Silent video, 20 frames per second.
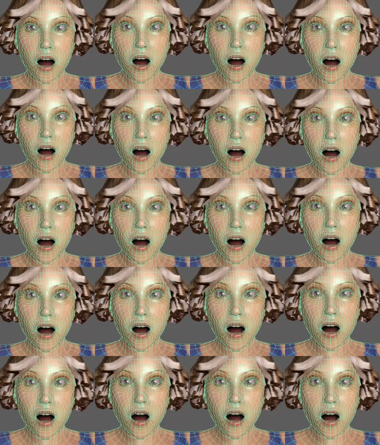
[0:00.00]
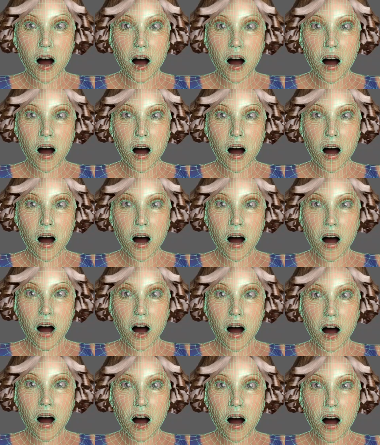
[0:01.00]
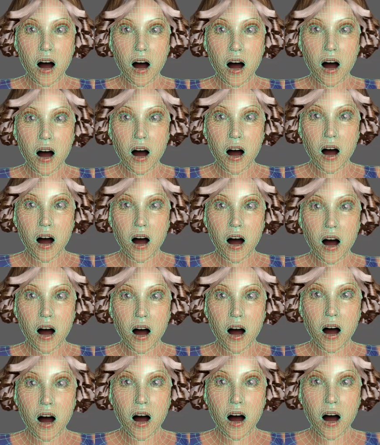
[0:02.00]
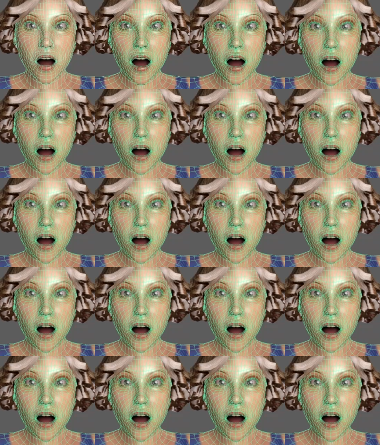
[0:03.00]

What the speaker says: and now I'm going to